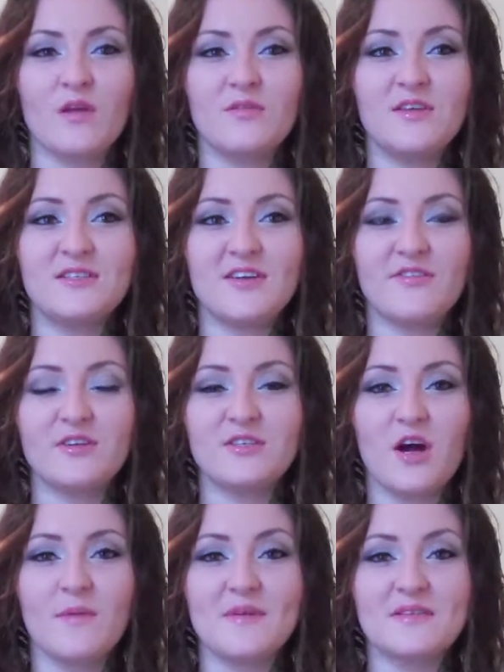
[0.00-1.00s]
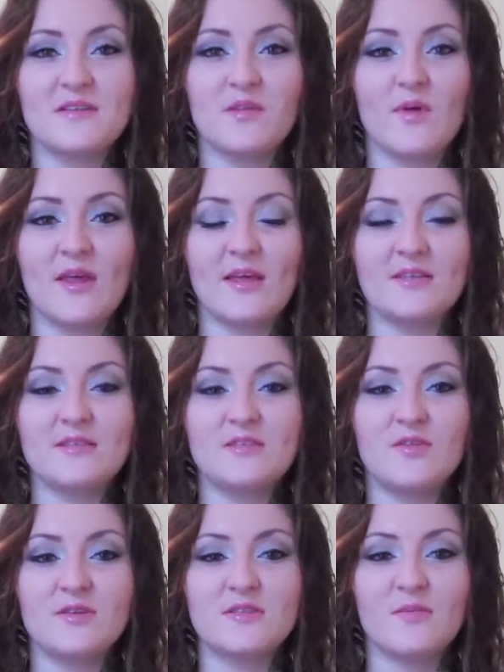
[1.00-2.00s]
the different topics and the way that
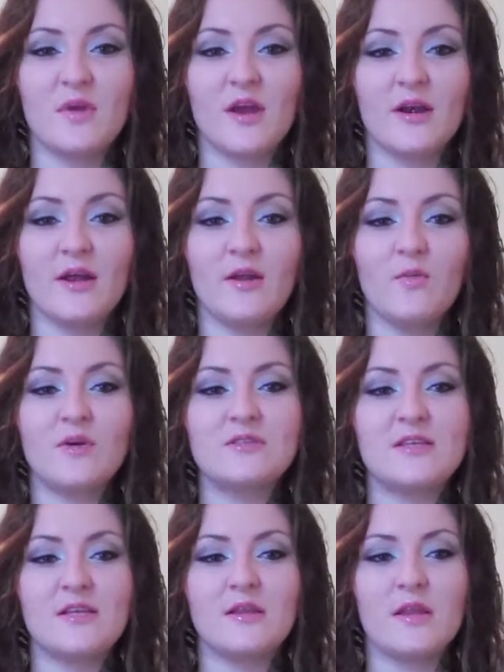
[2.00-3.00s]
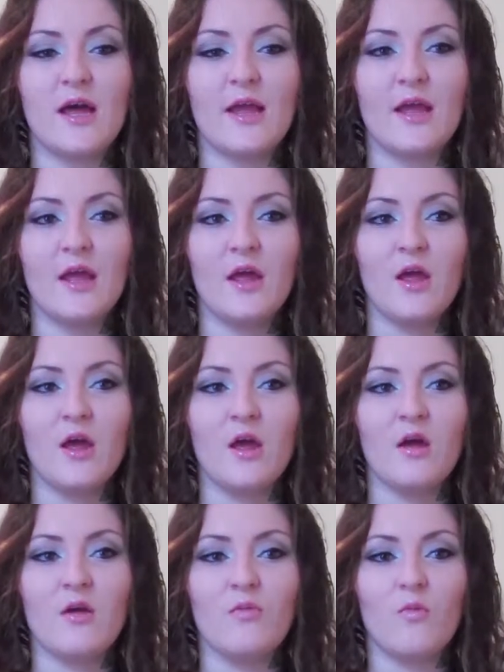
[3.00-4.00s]
students appeared. And it wasn't like
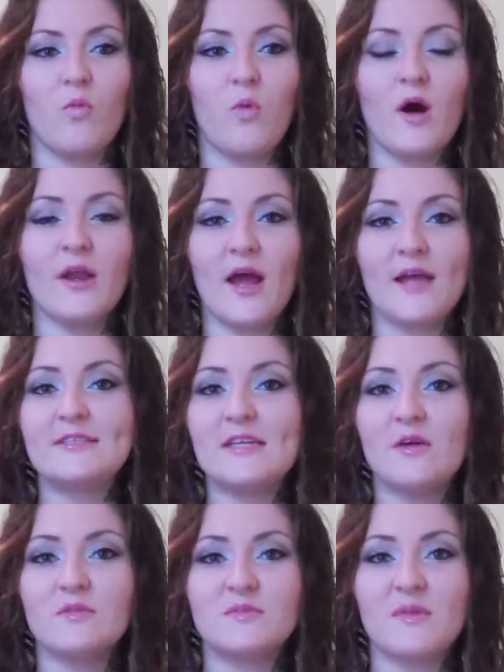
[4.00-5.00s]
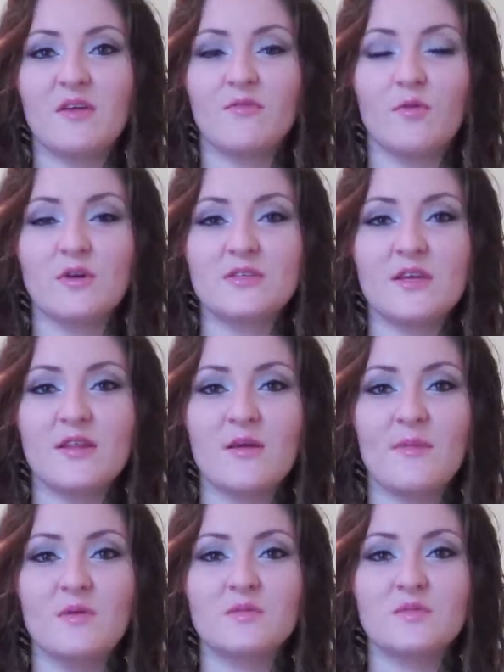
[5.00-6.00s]
one idea was being forced on
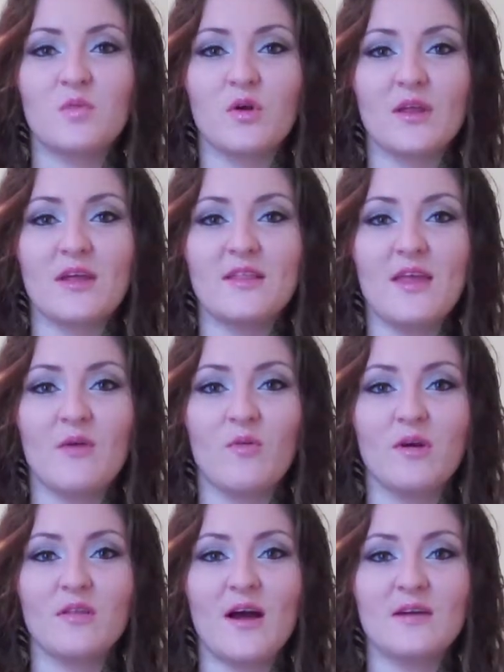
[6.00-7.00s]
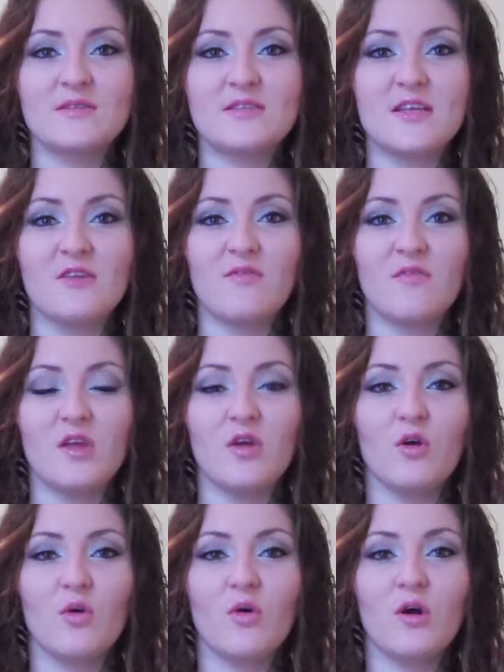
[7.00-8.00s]
them. It was more like they were allowed to
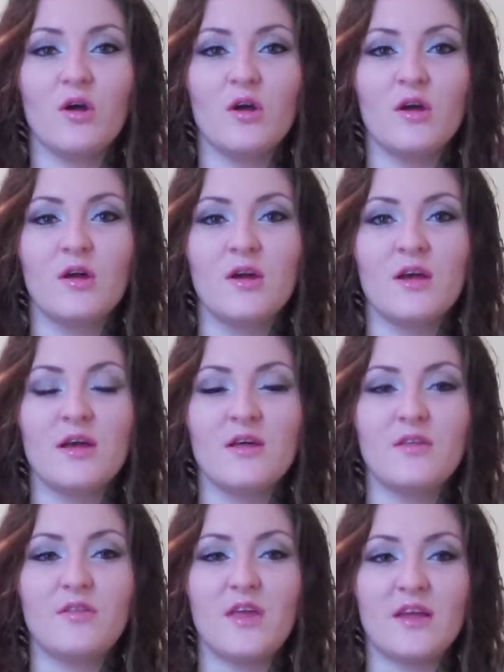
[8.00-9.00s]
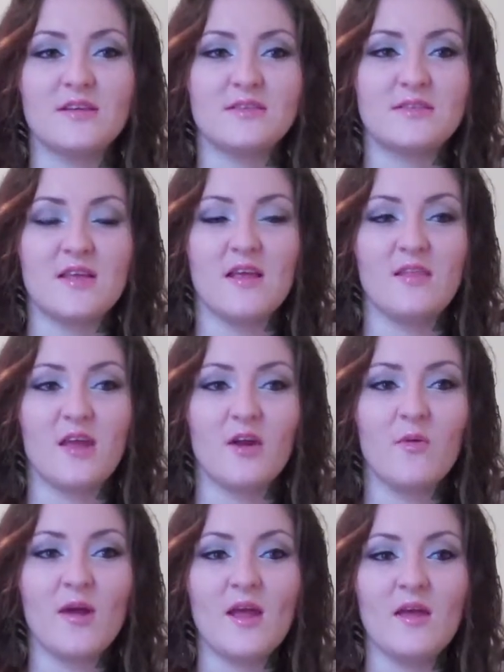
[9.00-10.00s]
view things in
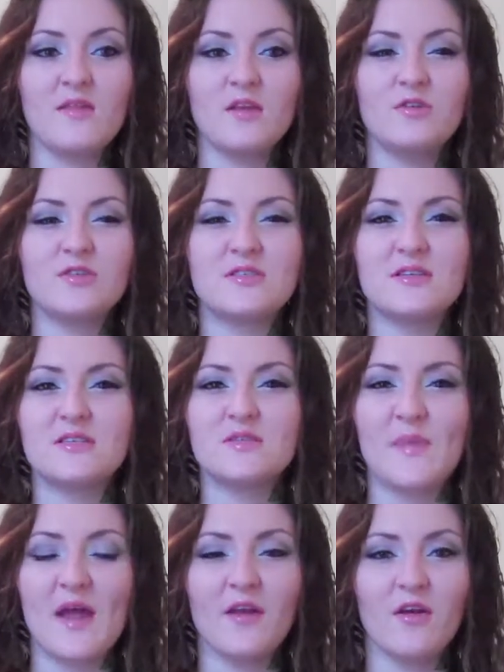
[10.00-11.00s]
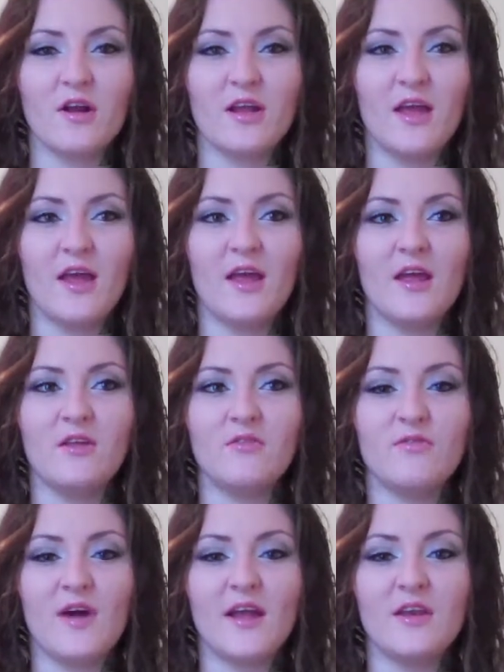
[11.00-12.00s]
their way, and then you just expand on it
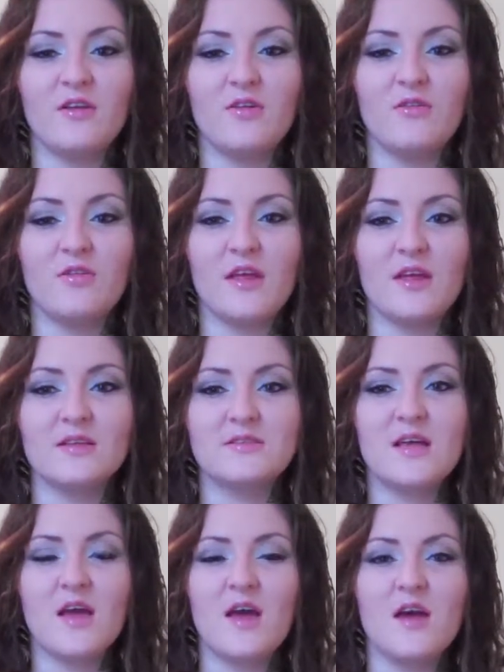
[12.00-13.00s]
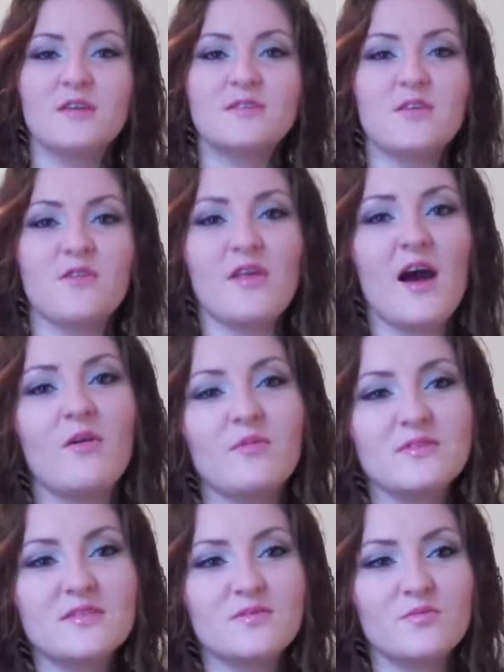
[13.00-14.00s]
and find new things. So that was